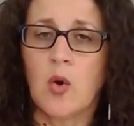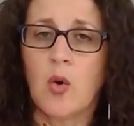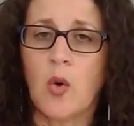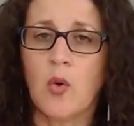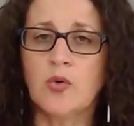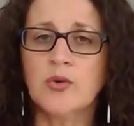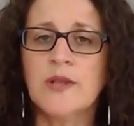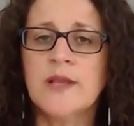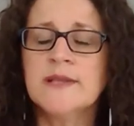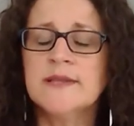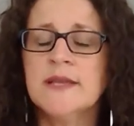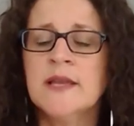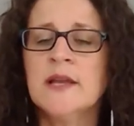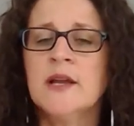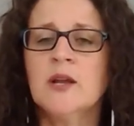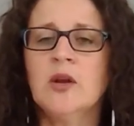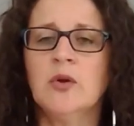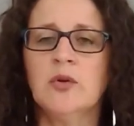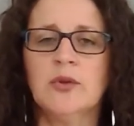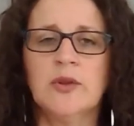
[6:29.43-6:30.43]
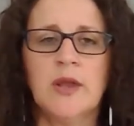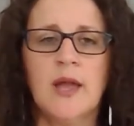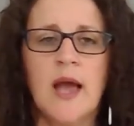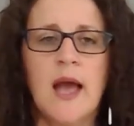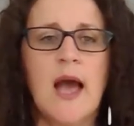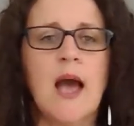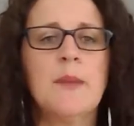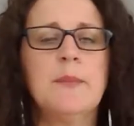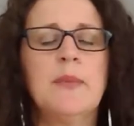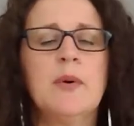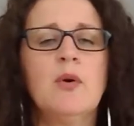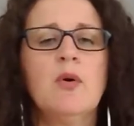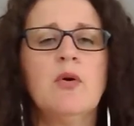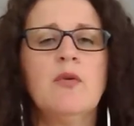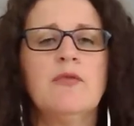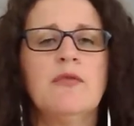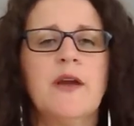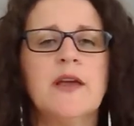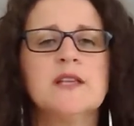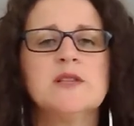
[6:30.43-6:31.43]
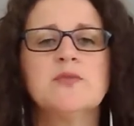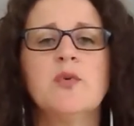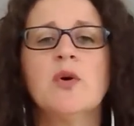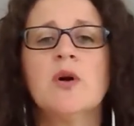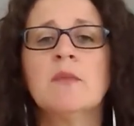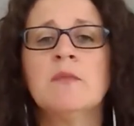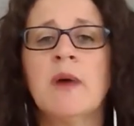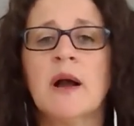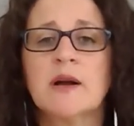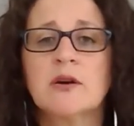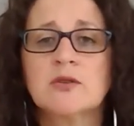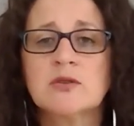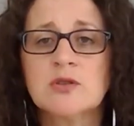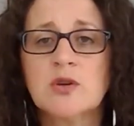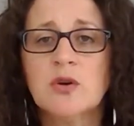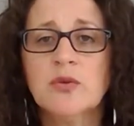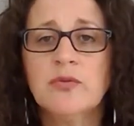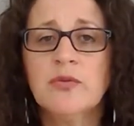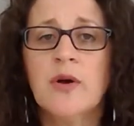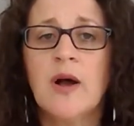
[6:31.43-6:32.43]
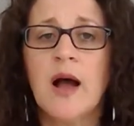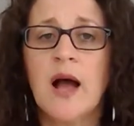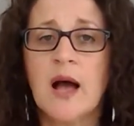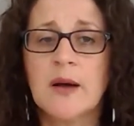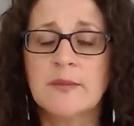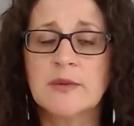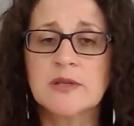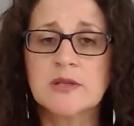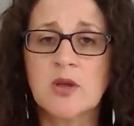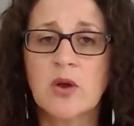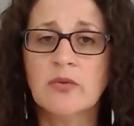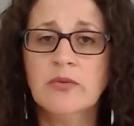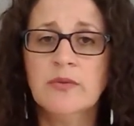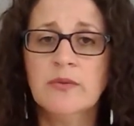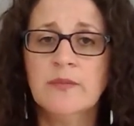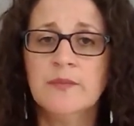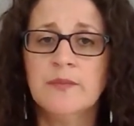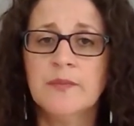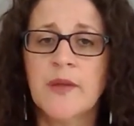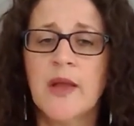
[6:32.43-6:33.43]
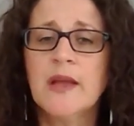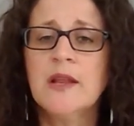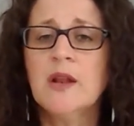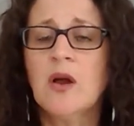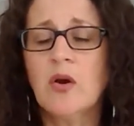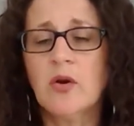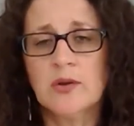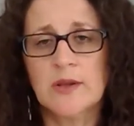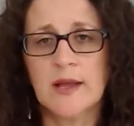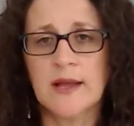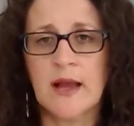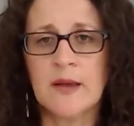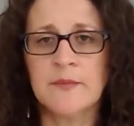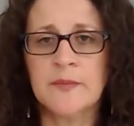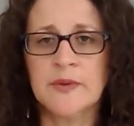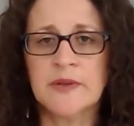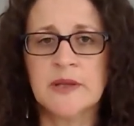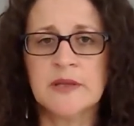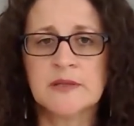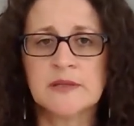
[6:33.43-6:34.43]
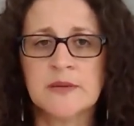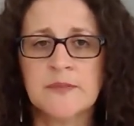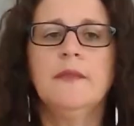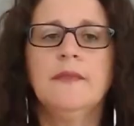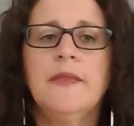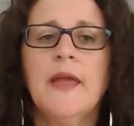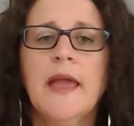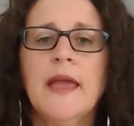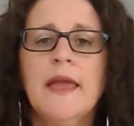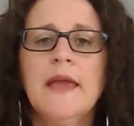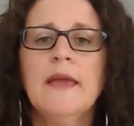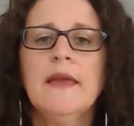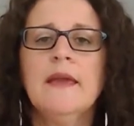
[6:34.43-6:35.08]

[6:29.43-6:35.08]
holdings include Apple, Facebook, Microsoft, Amazon, and other companies. Their